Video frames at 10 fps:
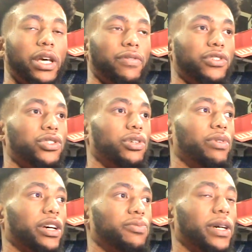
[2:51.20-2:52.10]
Yeah, for sure.
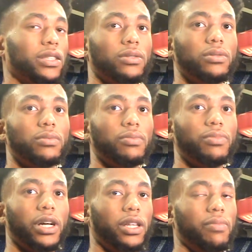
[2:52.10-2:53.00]
We expect
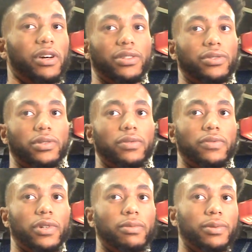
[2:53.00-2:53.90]
probably the best
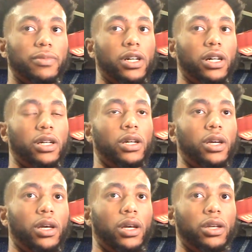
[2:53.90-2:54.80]
from them
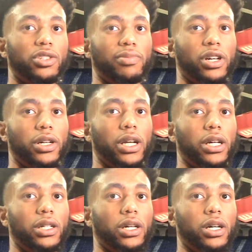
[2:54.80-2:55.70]
tomorrow
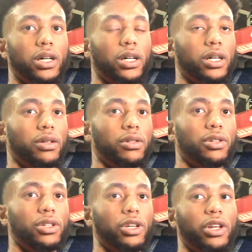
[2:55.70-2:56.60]
night.
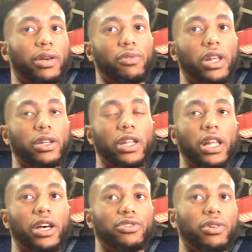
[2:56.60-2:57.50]
You know, they
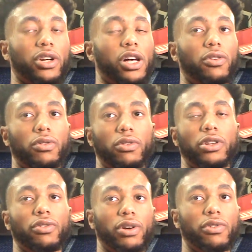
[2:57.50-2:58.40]
lost three in a
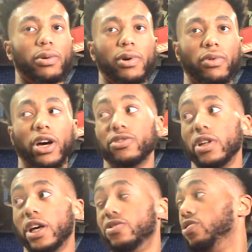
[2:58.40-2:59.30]
row, but we also
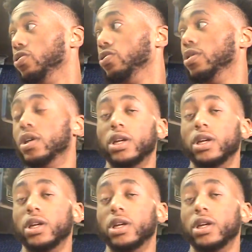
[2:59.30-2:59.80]
lost two.